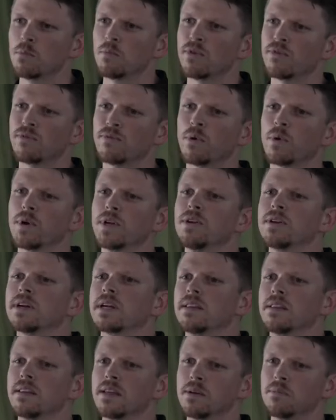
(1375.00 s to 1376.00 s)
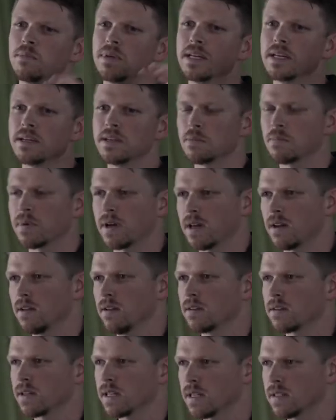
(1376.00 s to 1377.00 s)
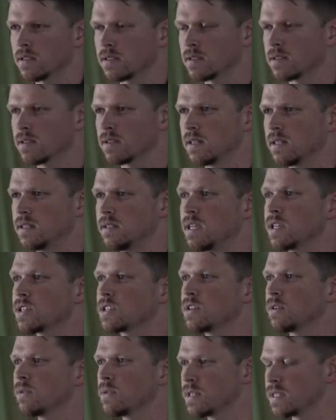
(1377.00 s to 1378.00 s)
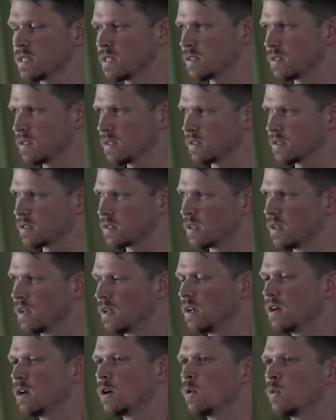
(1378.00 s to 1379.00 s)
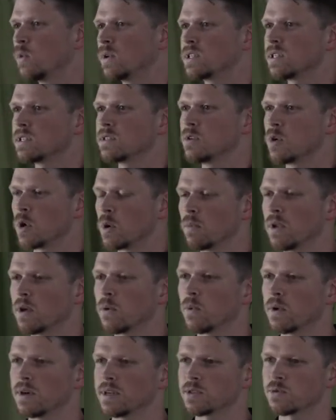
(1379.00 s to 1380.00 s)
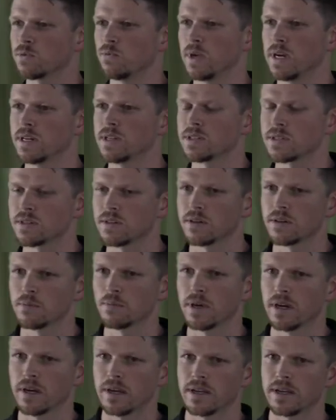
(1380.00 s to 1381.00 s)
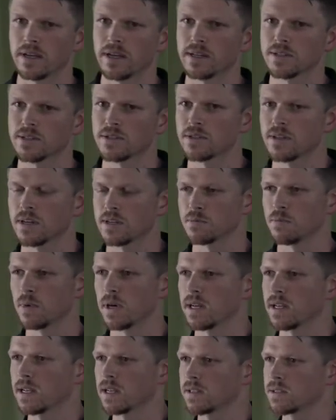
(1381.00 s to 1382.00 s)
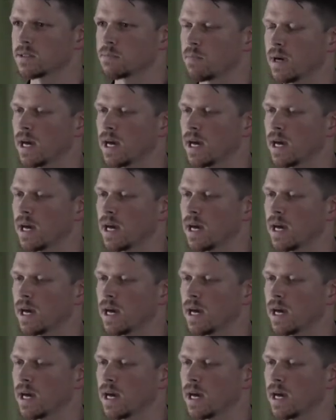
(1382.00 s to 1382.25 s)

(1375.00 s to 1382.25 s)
before you can then begin to pedal against additional resistance, which is normally what is registered by an exercise bike as